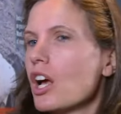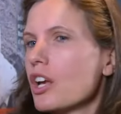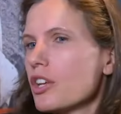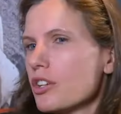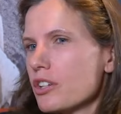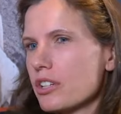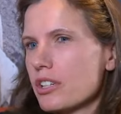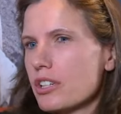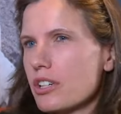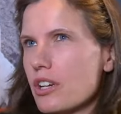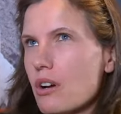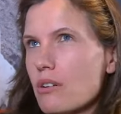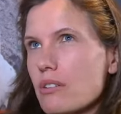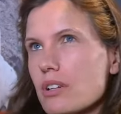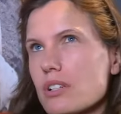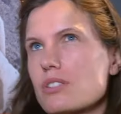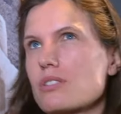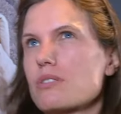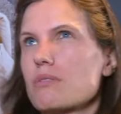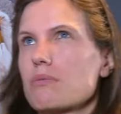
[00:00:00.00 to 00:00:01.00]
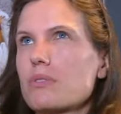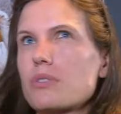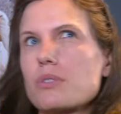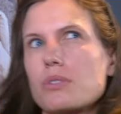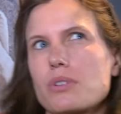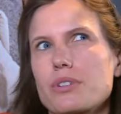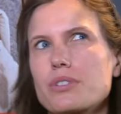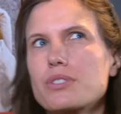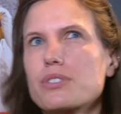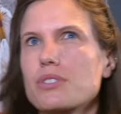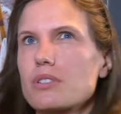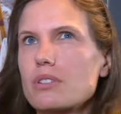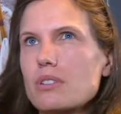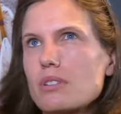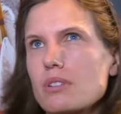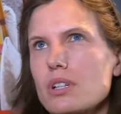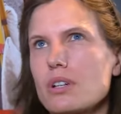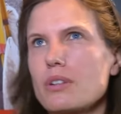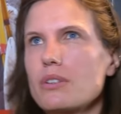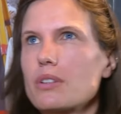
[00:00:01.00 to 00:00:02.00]
you're going to notice the Earth,
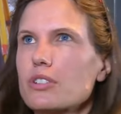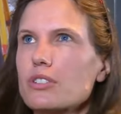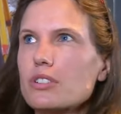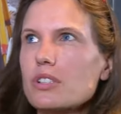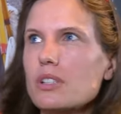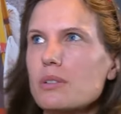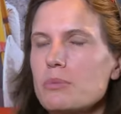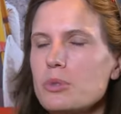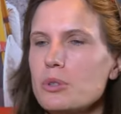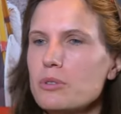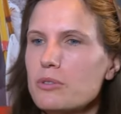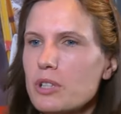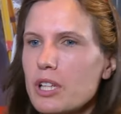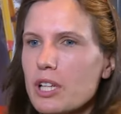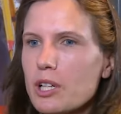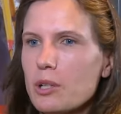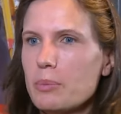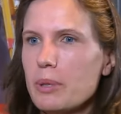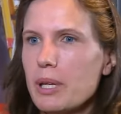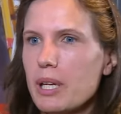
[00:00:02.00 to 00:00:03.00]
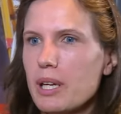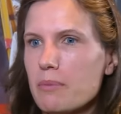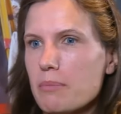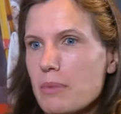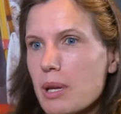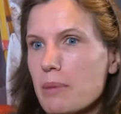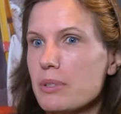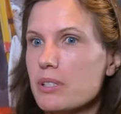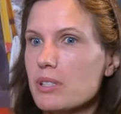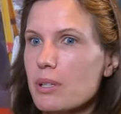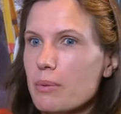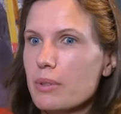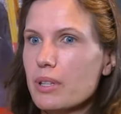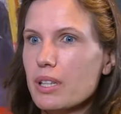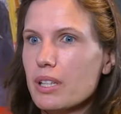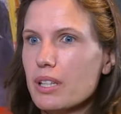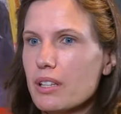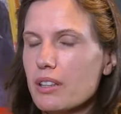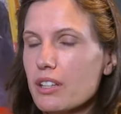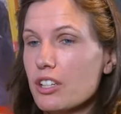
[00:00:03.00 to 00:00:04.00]
you know, it's going to move a little bit. Maybe some
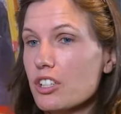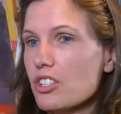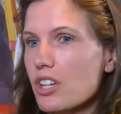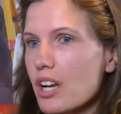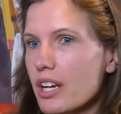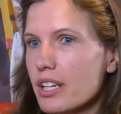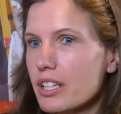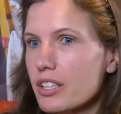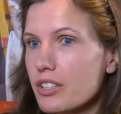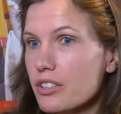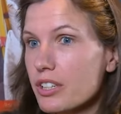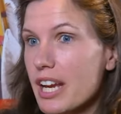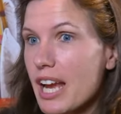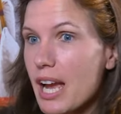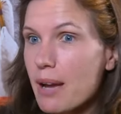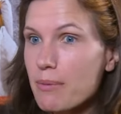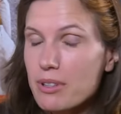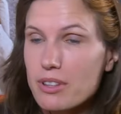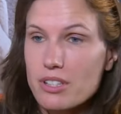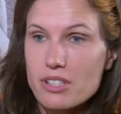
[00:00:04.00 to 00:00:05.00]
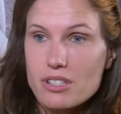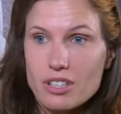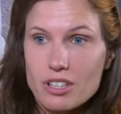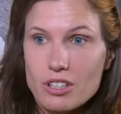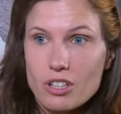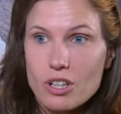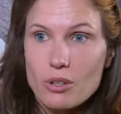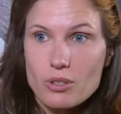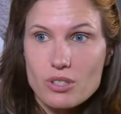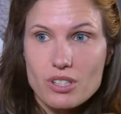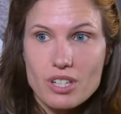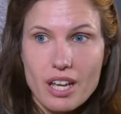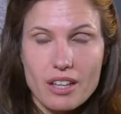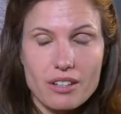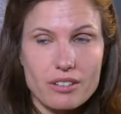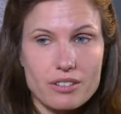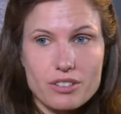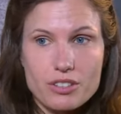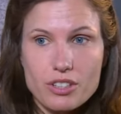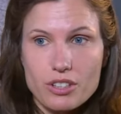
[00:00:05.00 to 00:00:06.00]
of the china in your cabinet that's a little close
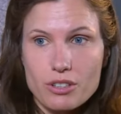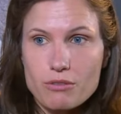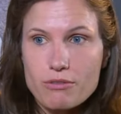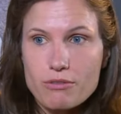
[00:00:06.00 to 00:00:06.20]
together is going to